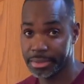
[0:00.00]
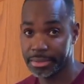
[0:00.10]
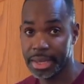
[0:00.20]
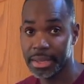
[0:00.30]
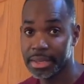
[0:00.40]

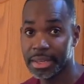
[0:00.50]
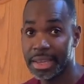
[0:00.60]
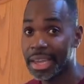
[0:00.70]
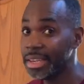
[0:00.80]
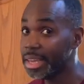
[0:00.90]
Okay,
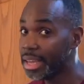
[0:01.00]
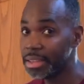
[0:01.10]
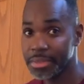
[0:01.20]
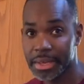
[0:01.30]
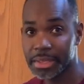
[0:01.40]

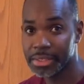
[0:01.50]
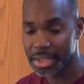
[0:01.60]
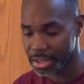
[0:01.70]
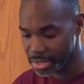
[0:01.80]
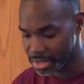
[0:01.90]
anything else
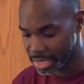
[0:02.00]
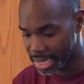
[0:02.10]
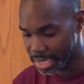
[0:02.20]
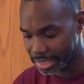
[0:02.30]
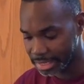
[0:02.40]
other than
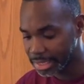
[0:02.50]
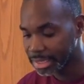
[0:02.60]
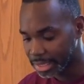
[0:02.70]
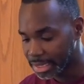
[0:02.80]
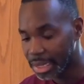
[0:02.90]
that,
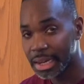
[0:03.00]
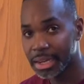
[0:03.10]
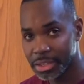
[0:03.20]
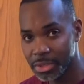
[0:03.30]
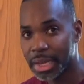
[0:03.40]

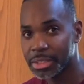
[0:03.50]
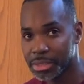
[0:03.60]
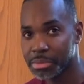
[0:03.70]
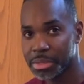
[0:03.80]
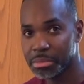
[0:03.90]
you got
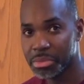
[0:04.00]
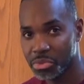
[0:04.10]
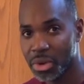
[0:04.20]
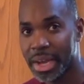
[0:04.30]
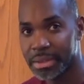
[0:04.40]
something
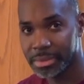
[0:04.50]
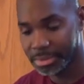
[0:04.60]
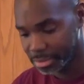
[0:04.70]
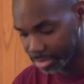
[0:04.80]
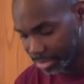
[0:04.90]
rotten.
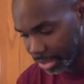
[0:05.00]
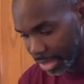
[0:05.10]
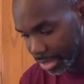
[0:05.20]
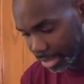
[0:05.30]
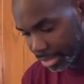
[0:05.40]

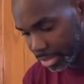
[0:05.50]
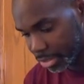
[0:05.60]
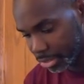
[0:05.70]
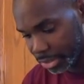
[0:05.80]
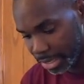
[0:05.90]
Okay, and you need to
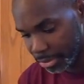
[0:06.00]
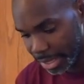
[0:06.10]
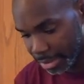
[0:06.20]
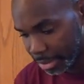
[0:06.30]
throw it away.